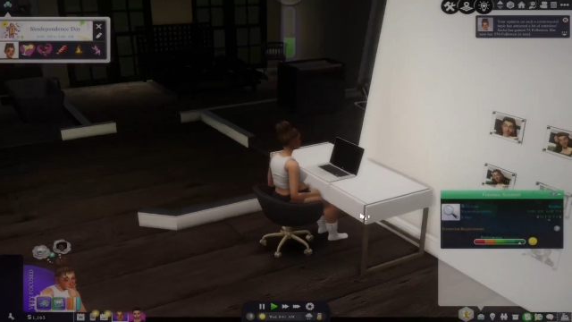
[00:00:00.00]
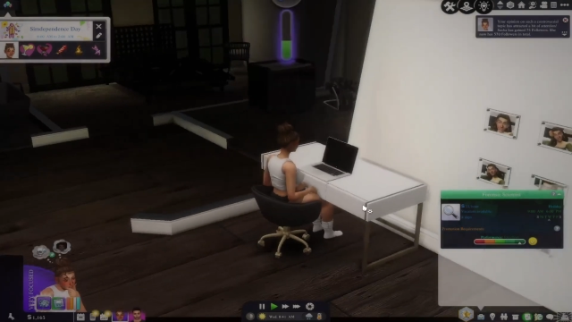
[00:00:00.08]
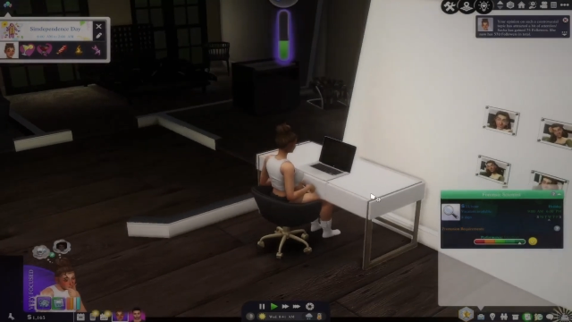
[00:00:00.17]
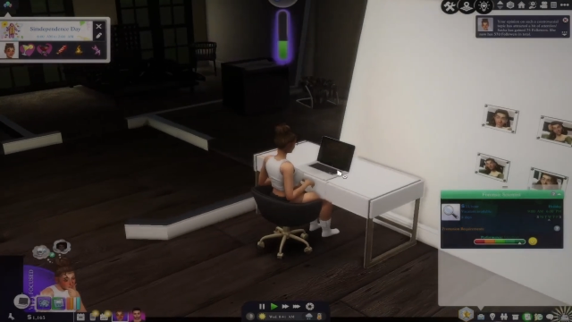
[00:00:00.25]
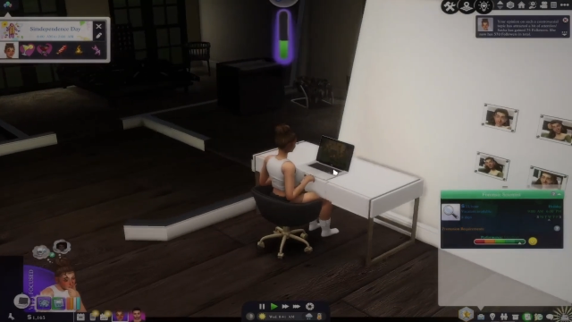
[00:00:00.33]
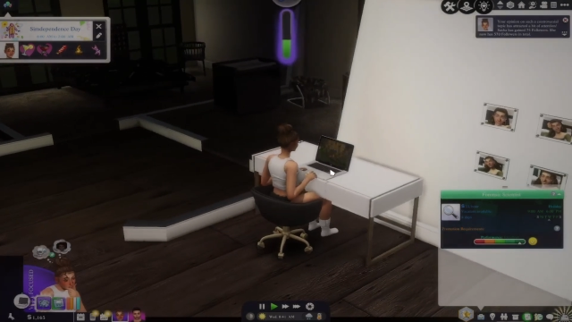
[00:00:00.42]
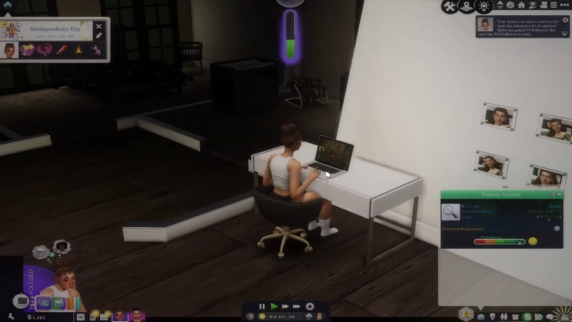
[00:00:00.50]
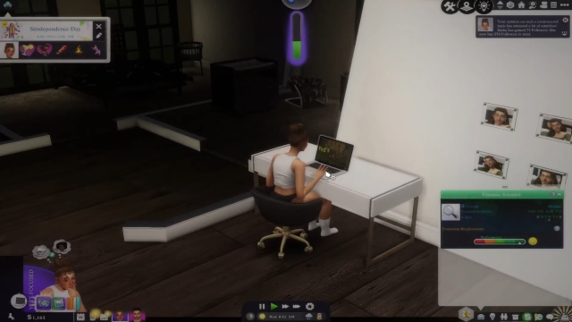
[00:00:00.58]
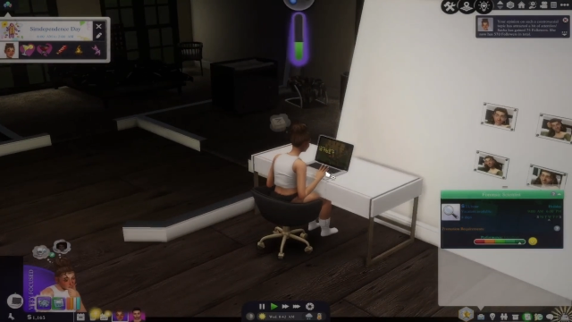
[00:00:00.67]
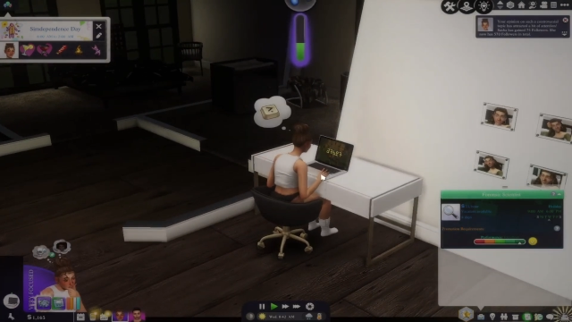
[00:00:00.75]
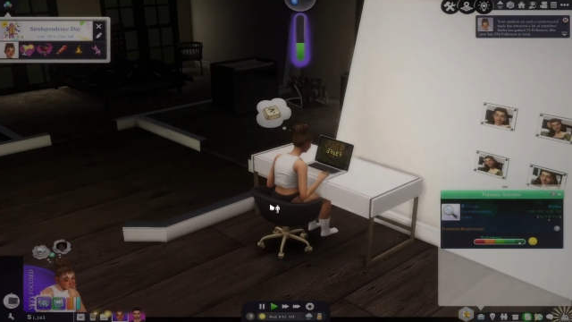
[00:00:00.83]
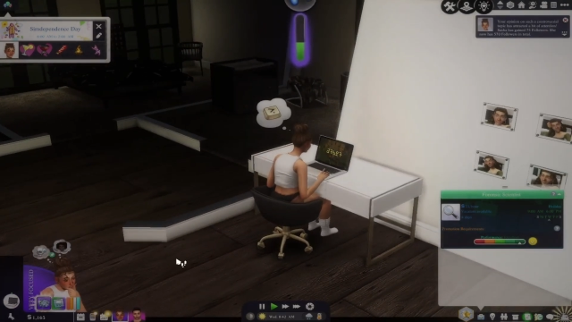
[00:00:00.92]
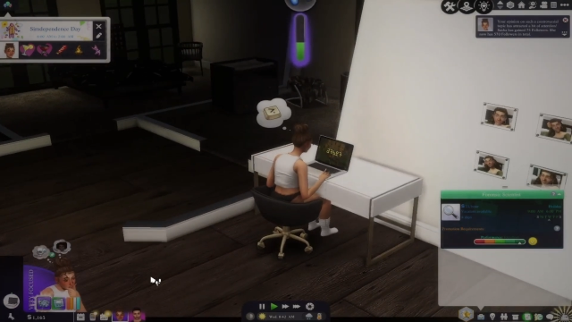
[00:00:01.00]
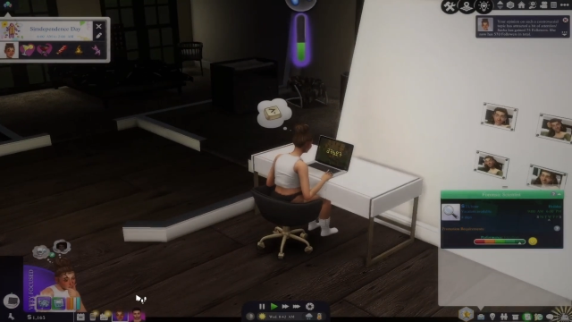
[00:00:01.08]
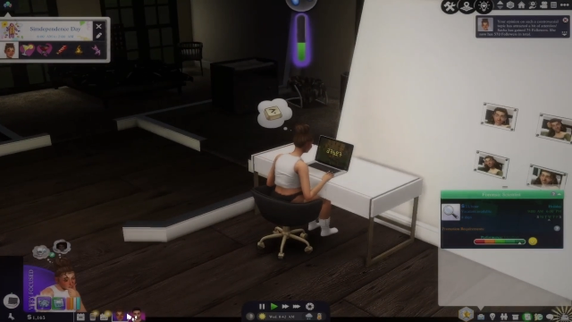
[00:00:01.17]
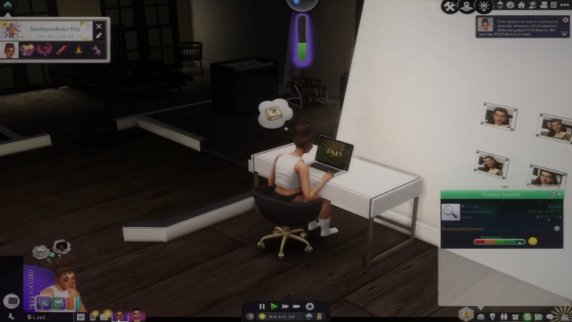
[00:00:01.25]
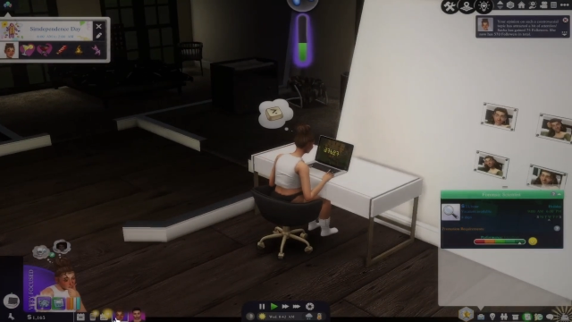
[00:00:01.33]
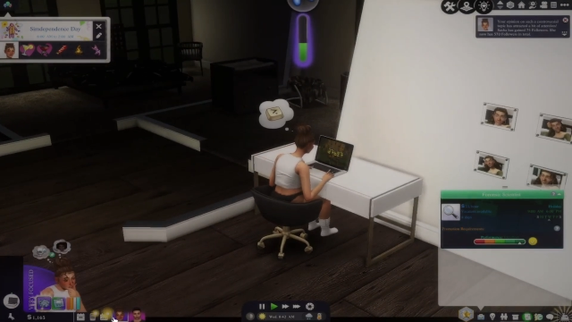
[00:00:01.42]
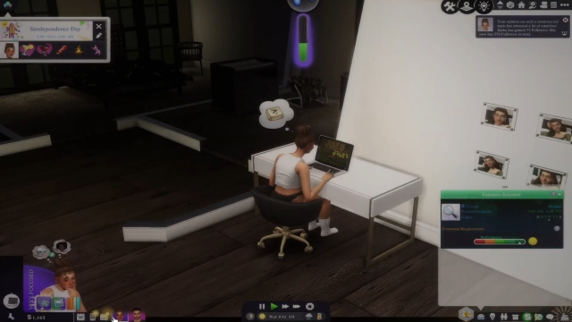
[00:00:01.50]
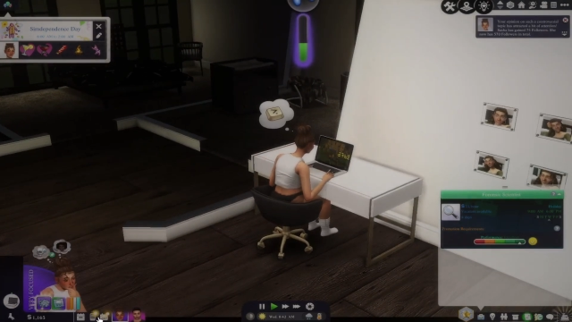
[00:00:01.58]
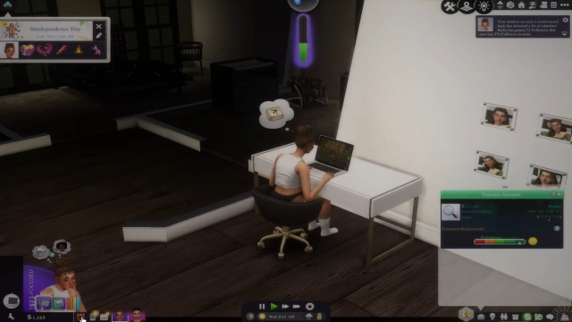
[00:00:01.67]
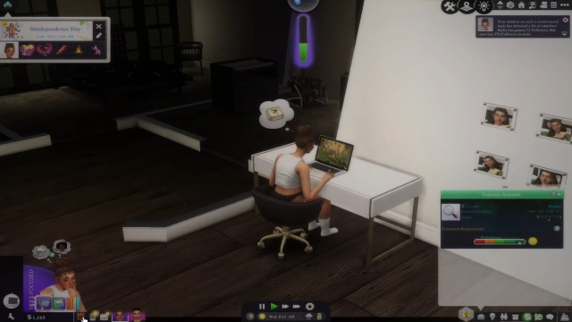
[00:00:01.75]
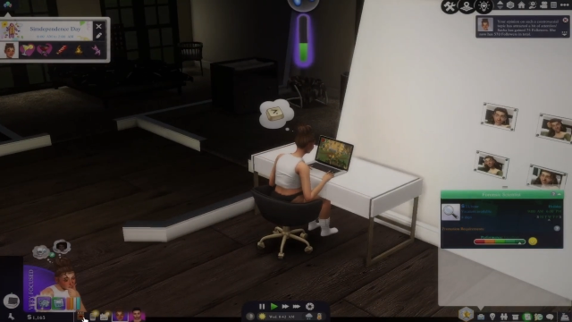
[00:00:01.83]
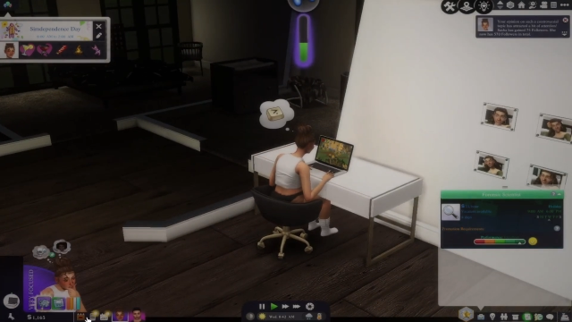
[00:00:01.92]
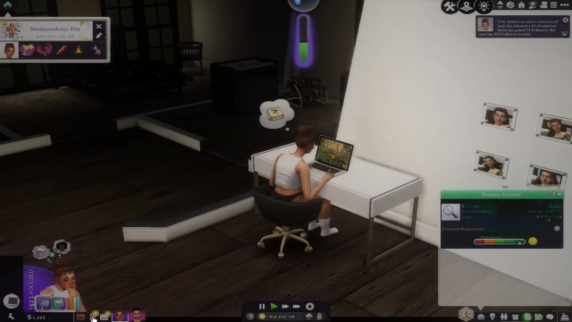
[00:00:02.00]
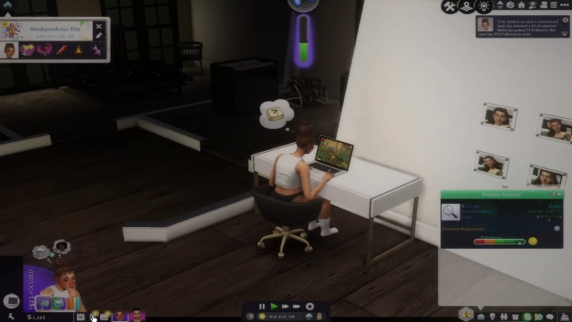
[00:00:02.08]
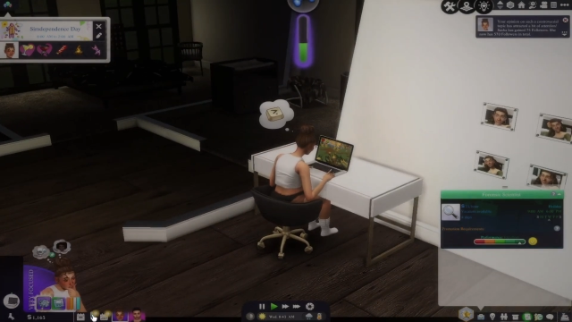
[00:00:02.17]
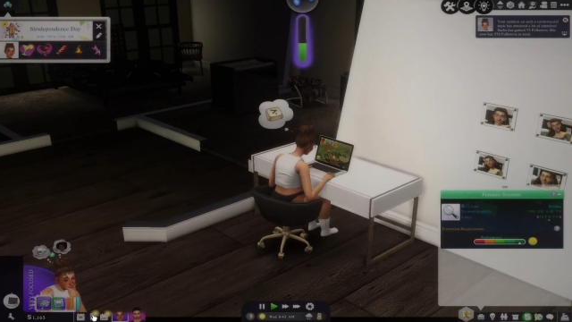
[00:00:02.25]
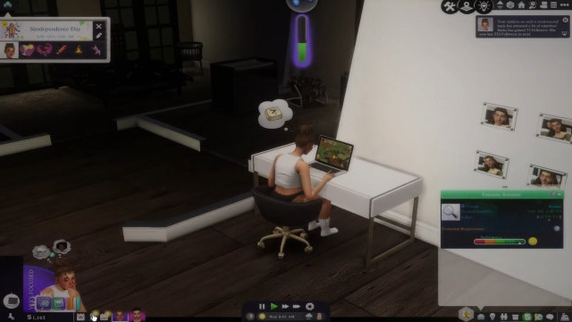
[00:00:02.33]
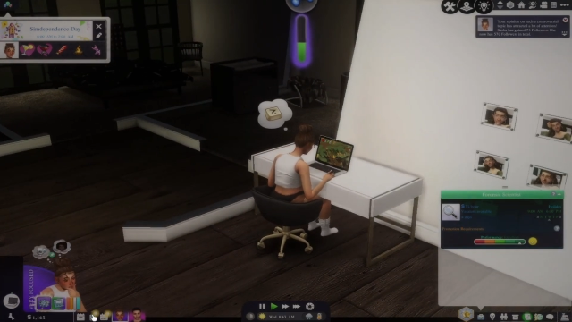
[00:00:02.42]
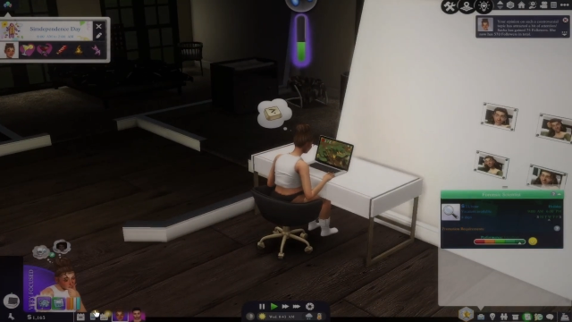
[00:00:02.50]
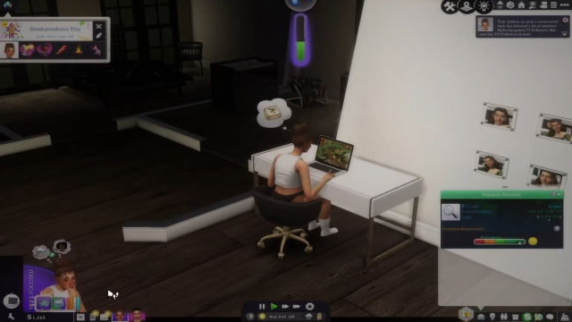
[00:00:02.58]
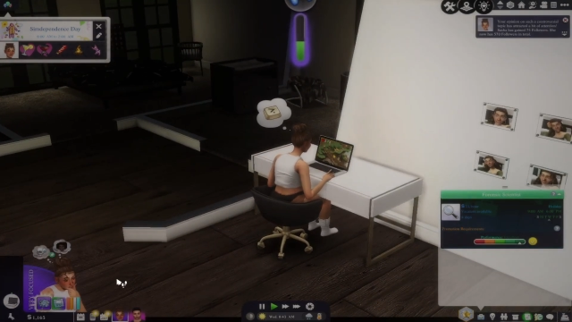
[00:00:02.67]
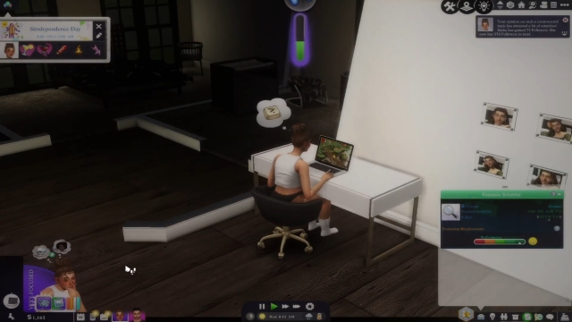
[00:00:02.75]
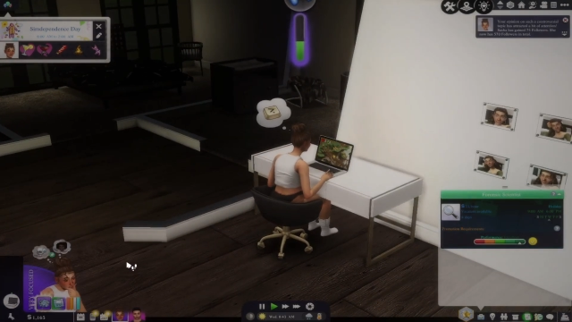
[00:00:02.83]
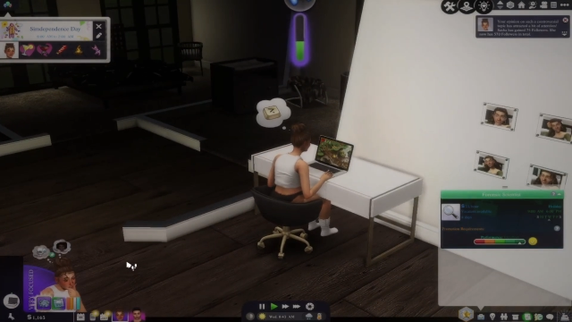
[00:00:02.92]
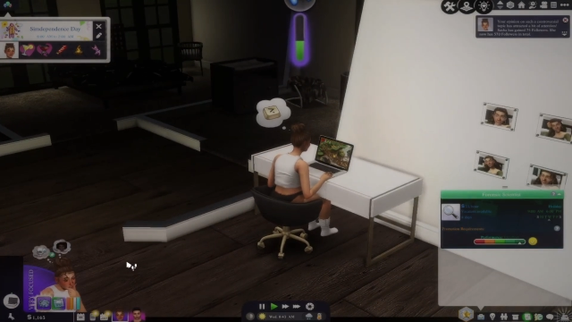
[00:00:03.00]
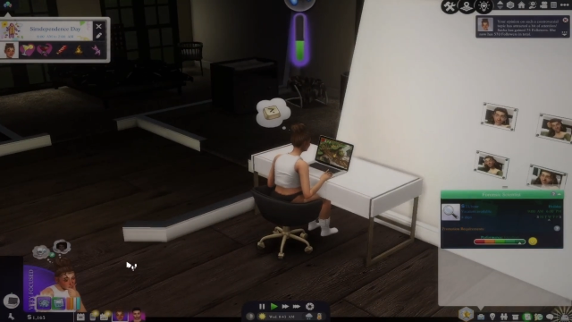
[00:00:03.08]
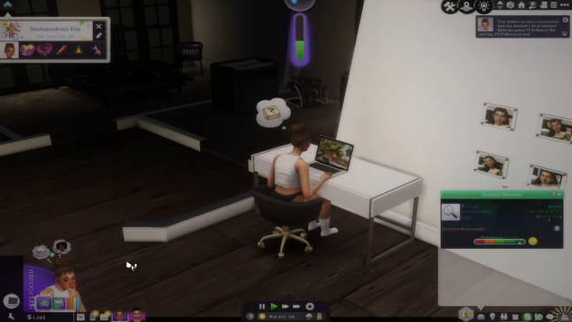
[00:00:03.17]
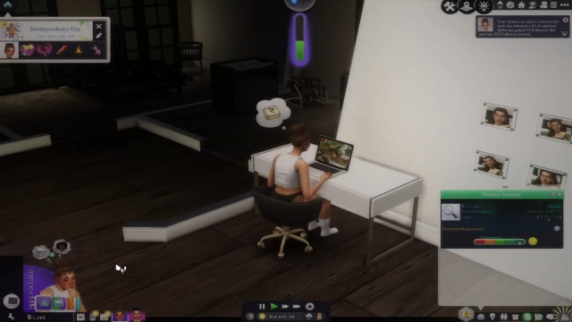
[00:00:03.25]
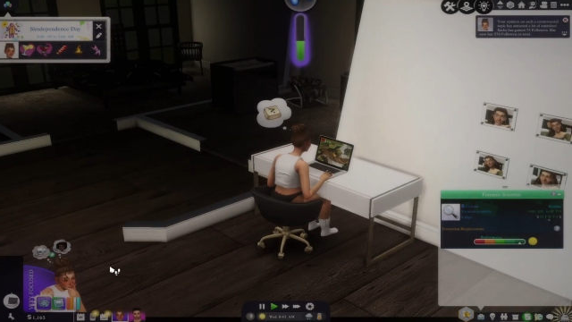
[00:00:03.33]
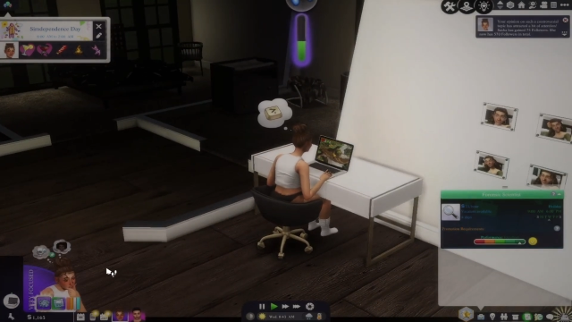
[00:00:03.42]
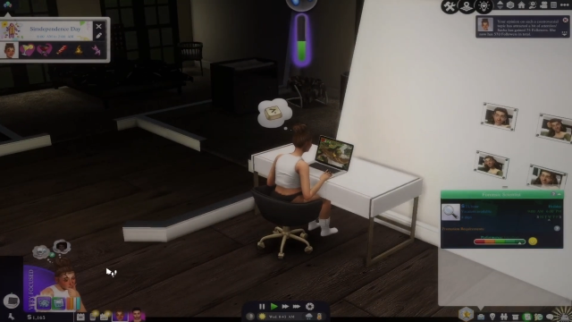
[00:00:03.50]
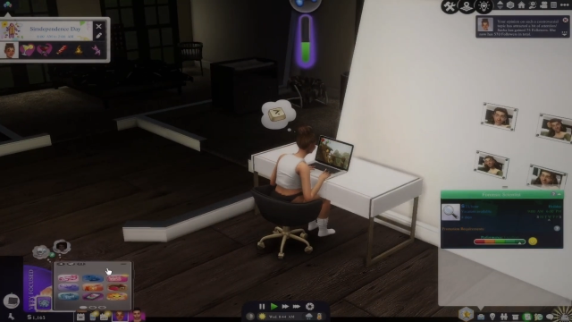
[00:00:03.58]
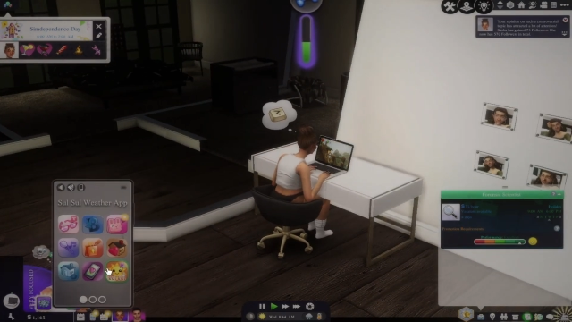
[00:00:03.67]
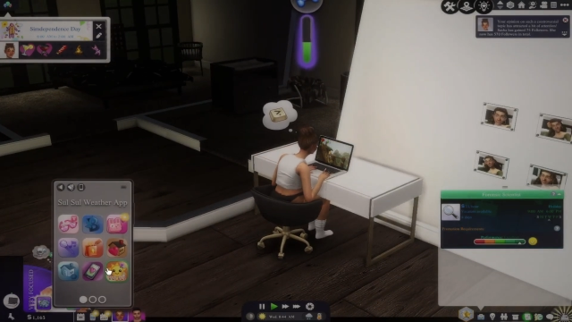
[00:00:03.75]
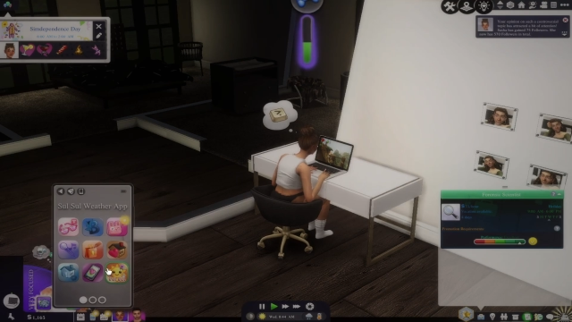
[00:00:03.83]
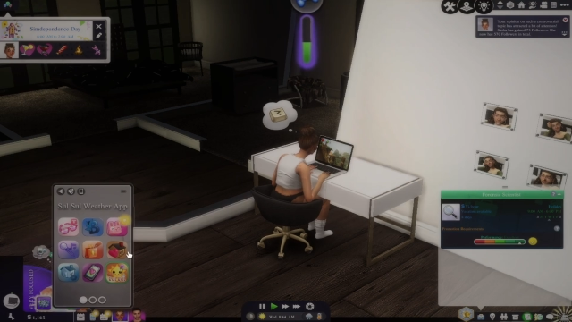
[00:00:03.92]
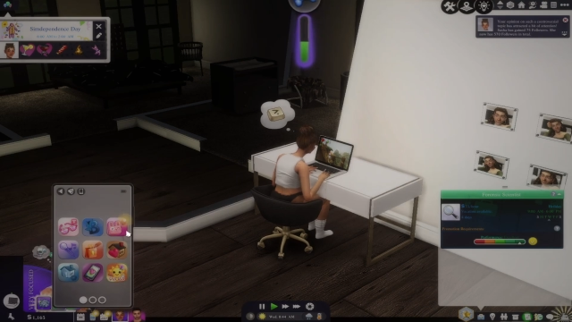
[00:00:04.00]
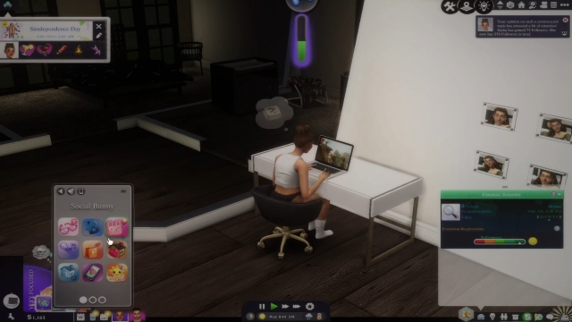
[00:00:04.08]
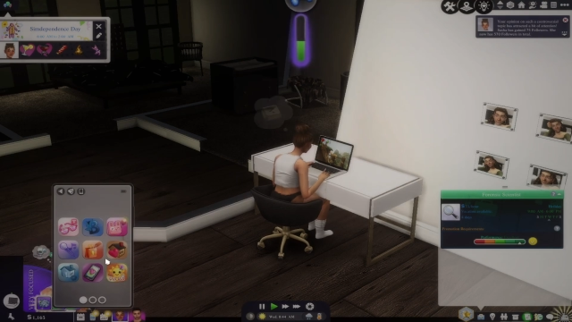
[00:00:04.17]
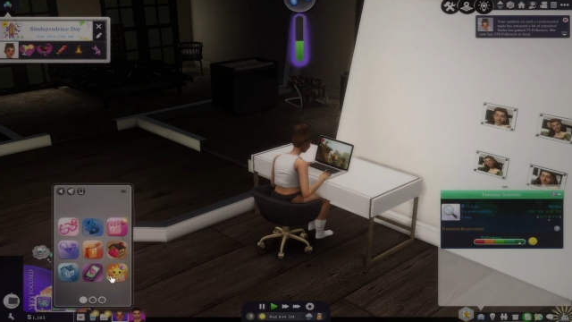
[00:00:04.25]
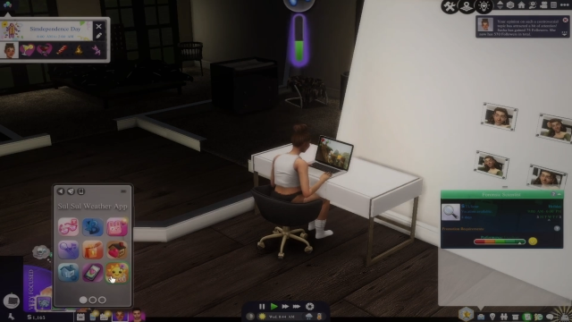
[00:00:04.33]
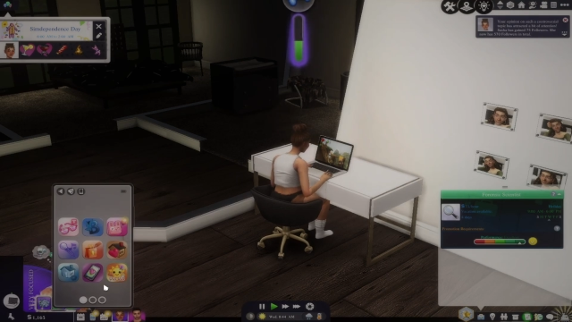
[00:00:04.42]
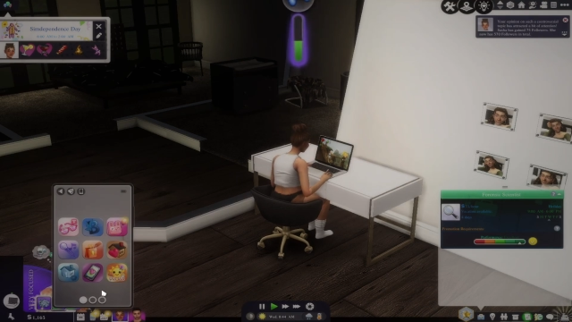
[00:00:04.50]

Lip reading: Nobody's mouth can be seen.